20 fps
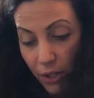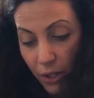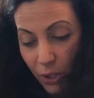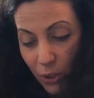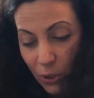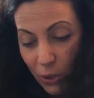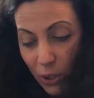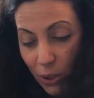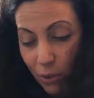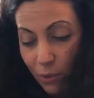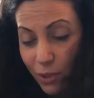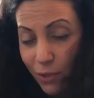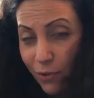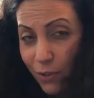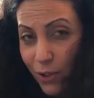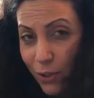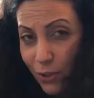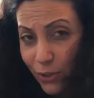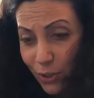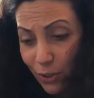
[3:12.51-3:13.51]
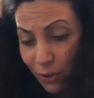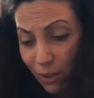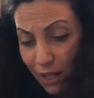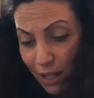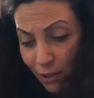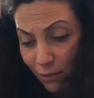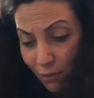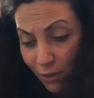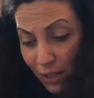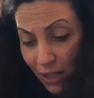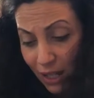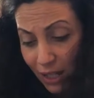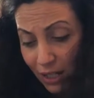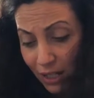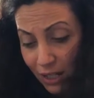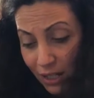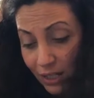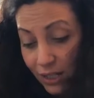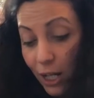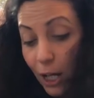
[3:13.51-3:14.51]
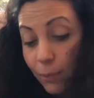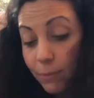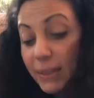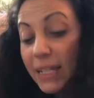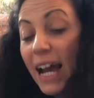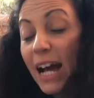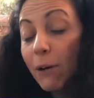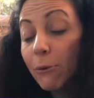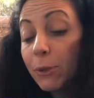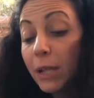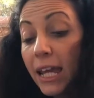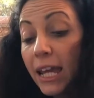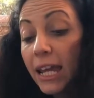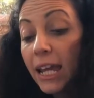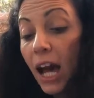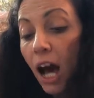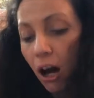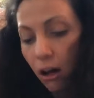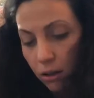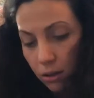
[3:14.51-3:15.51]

although it was far too late for that. "I'm down here."